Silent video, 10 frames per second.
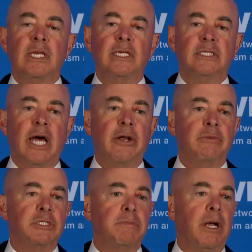is not a
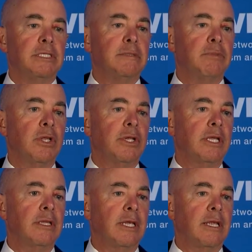
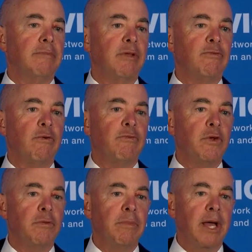responsibility that can be
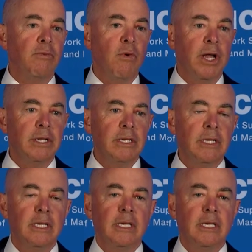fulfilled by one.